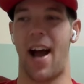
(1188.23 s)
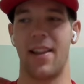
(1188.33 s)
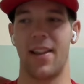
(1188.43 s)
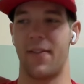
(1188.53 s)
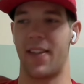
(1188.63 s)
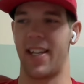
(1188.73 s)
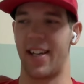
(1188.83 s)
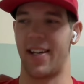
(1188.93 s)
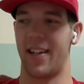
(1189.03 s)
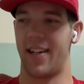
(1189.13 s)
I love
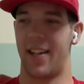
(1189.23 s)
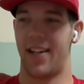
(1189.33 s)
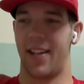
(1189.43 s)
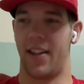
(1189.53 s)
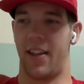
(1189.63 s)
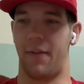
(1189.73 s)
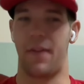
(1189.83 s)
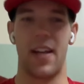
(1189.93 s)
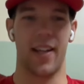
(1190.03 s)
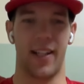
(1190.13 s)
the the
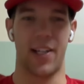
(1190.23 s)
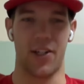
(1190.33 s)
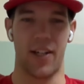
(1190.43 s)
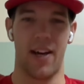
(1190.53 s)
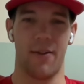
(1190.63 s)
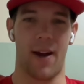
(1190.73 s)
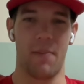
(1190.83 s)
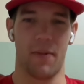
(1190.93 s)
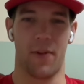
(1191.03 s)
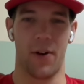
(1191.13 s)
feeling that you get right
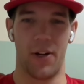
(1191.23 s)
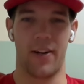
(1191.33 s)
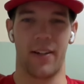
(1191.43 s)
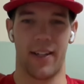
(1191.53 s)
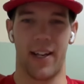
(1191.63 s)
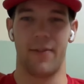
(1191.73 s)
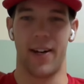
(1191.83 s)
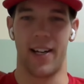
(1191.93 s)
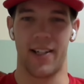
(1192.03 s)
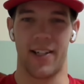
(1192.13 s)
before you're getting
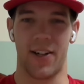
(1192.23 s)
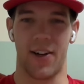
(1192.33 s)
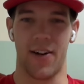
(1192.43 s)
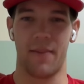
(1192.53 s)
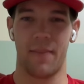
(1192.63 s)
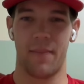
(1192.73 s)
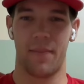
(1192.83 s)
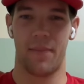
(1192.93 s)
ready to start.